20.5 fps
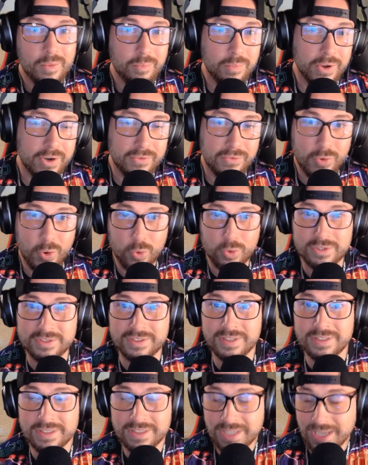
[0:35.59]
but of course
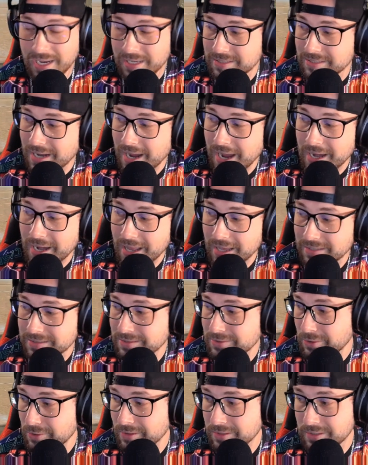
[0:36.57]
the CX9 has
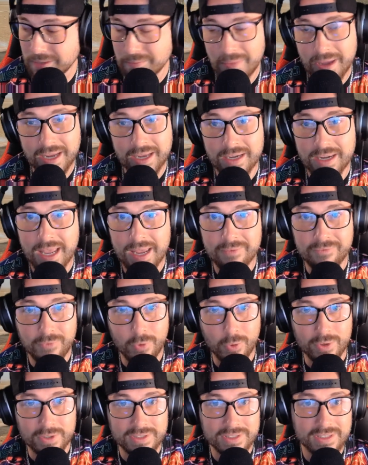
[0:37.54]
started to make a name
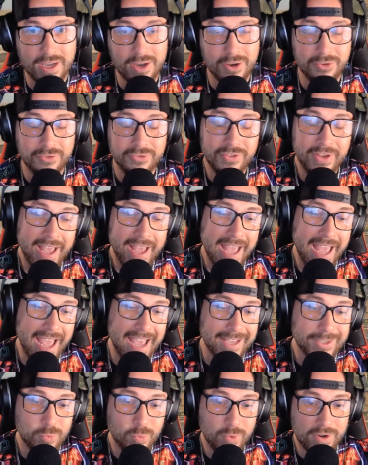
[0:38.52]
for itself
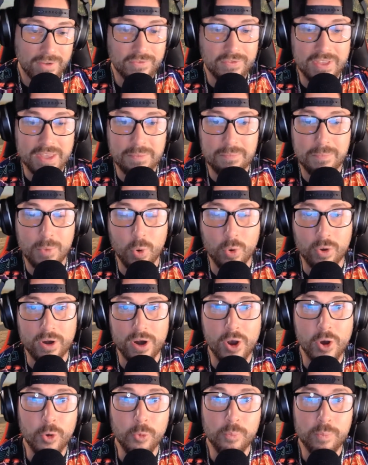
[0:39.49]
as one of the more
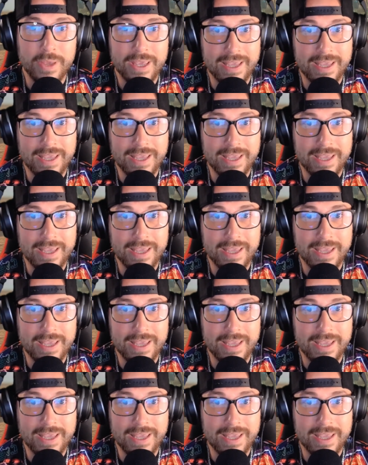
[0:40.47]
OP